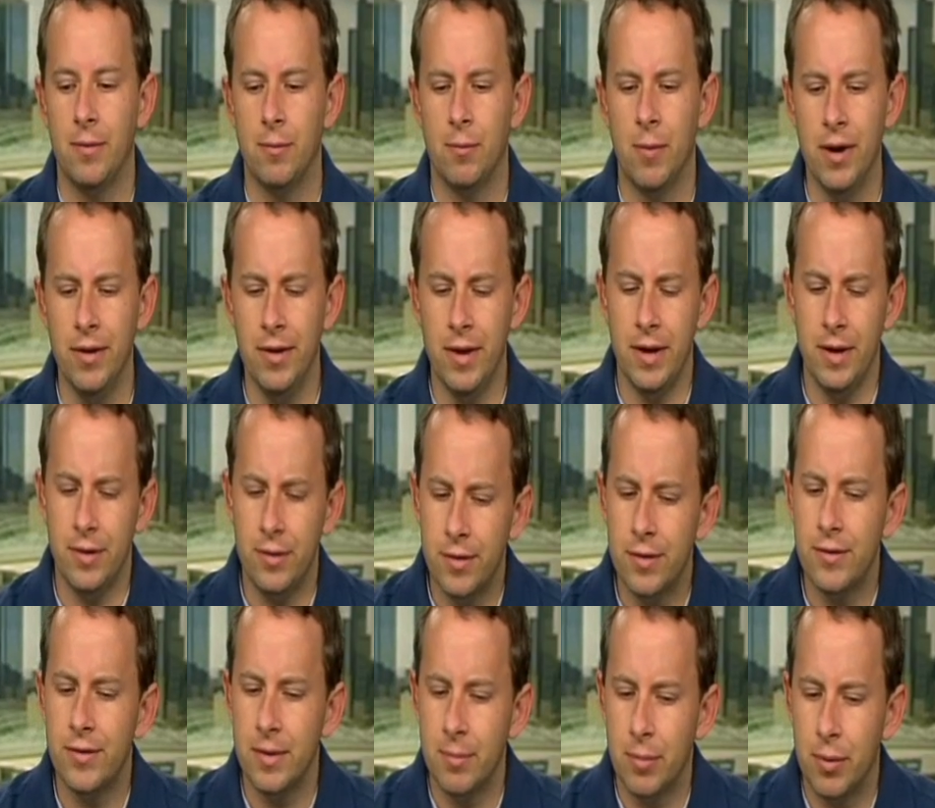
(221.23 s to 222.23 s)
one
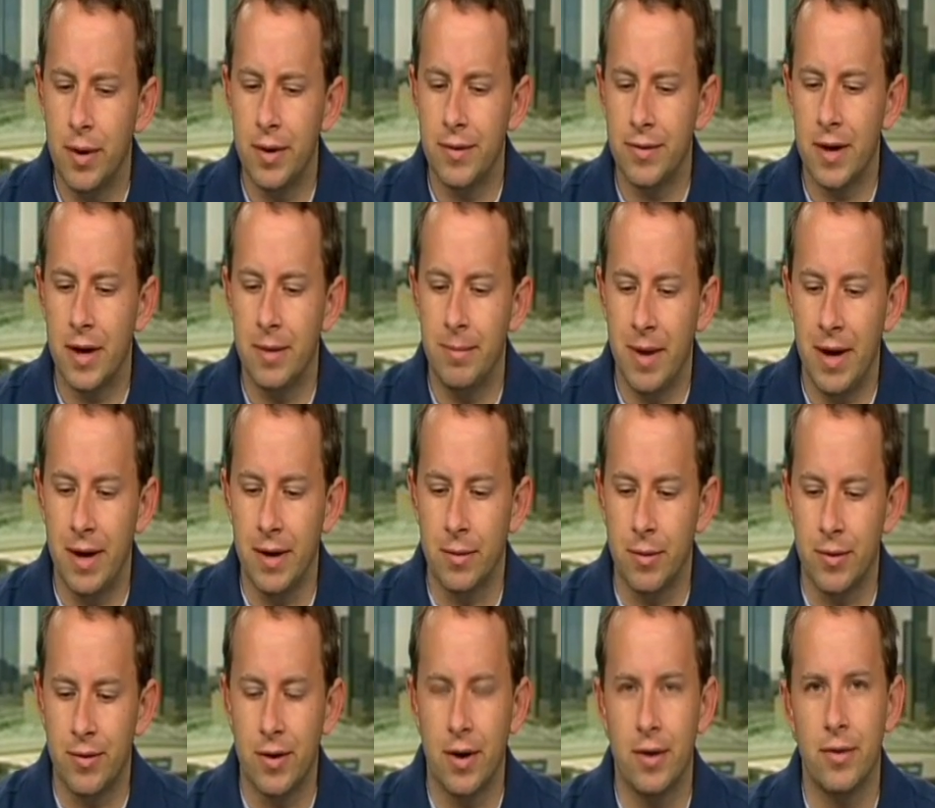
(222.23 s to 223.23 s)
interesting point they
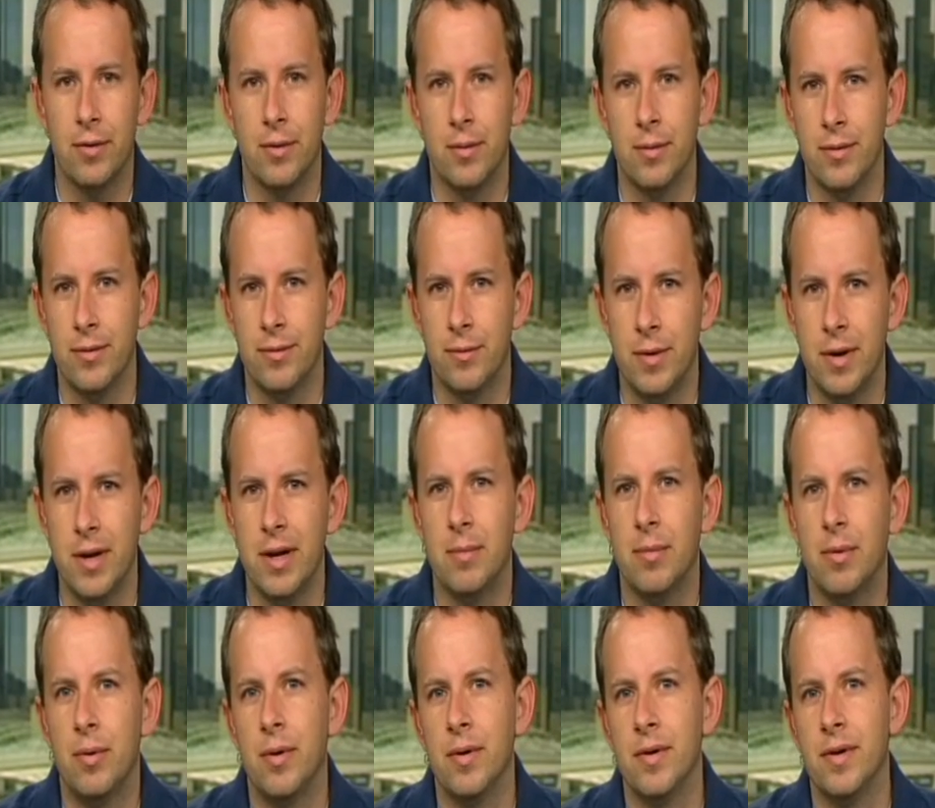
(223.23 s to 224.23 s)
make, which I thought was really
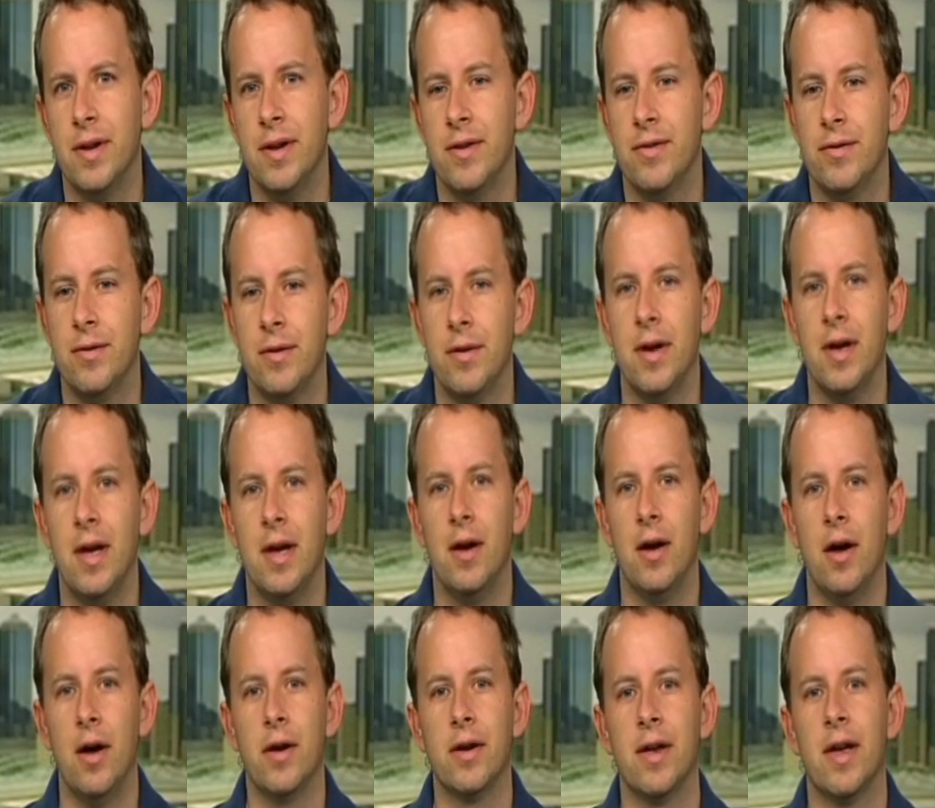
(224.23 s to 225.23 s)
important, is that,
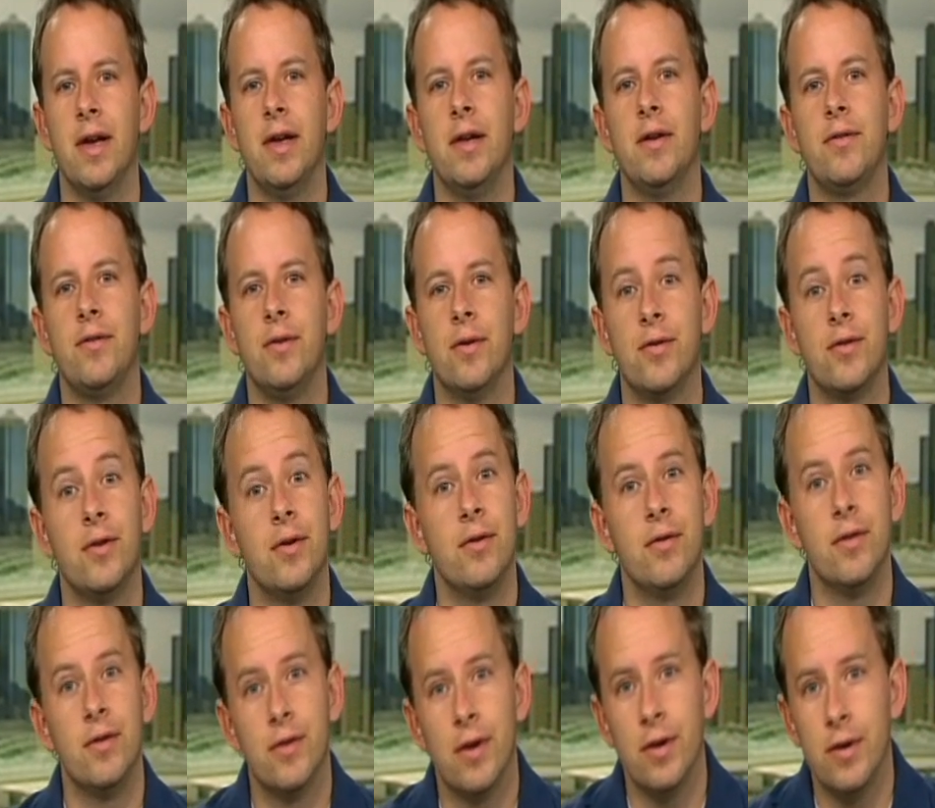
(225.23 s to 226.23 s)
OK, your
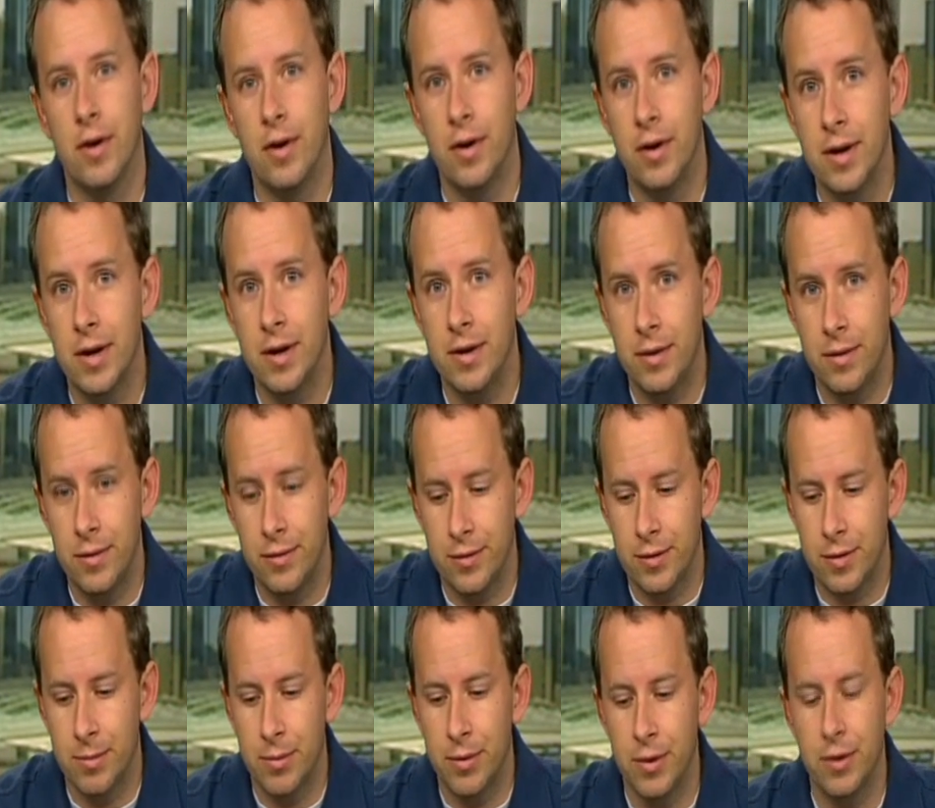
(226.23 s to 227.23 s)
children don't only use
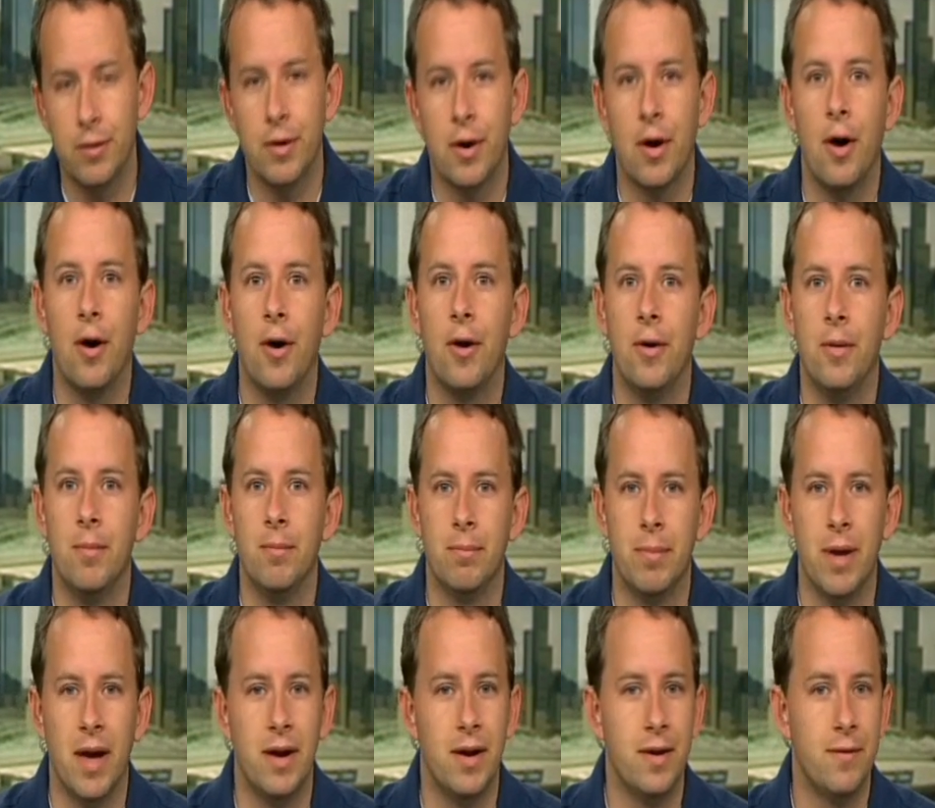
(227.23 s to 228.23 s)
a computer at home,
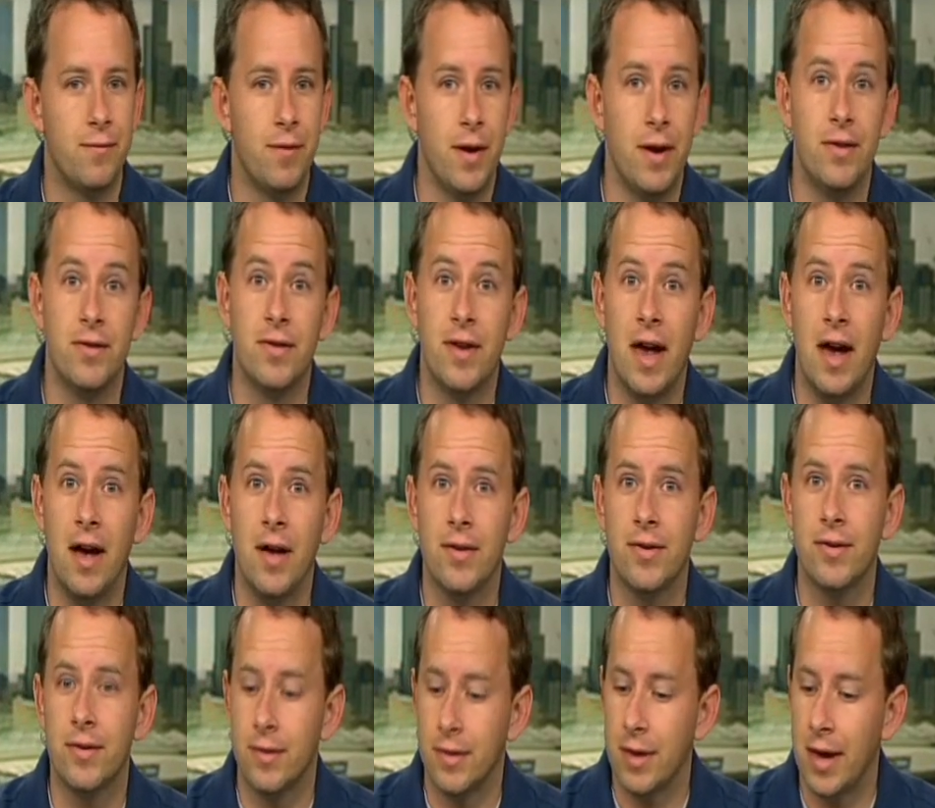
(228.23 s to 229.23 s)
but friend's
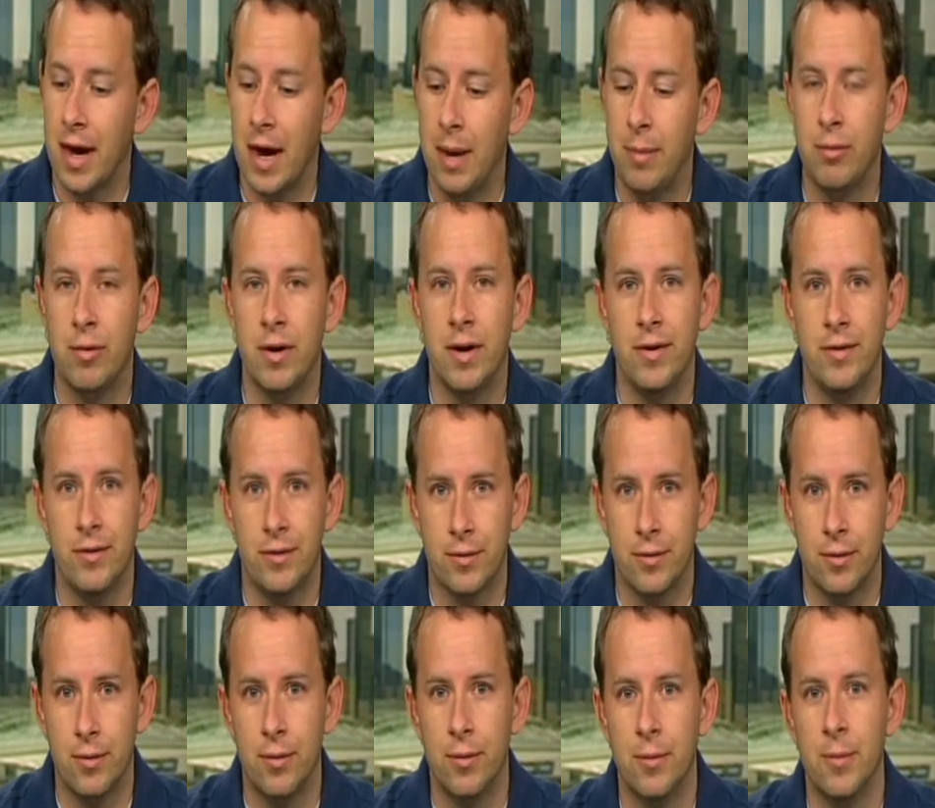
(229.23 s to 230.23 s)
house, library, school.
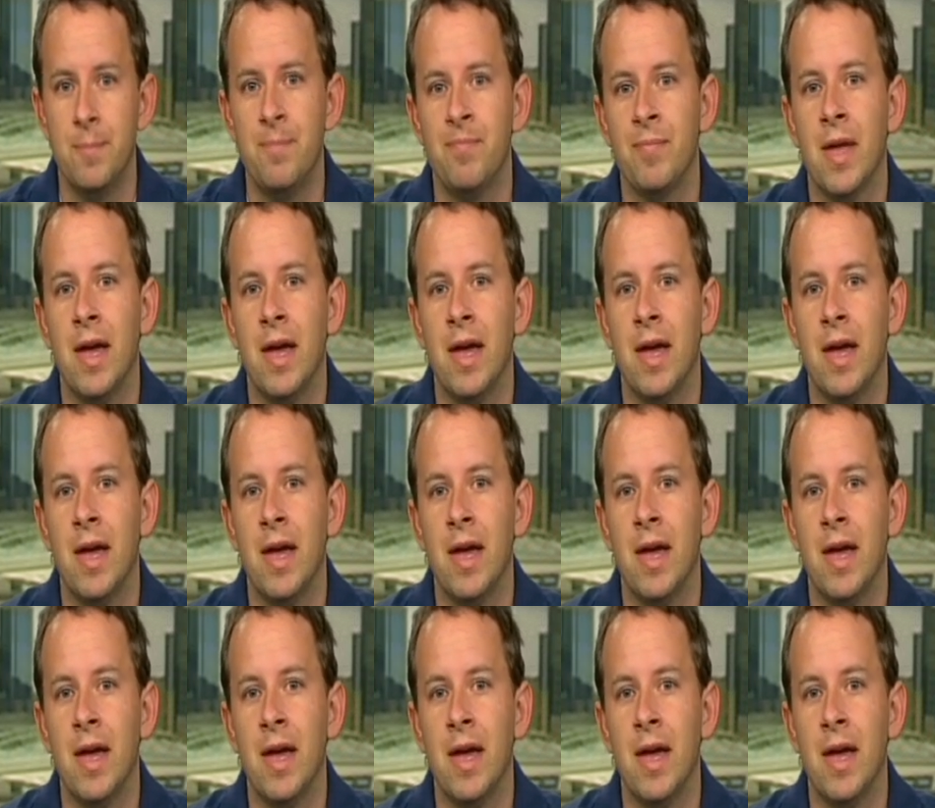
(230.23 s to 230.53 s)
Yes.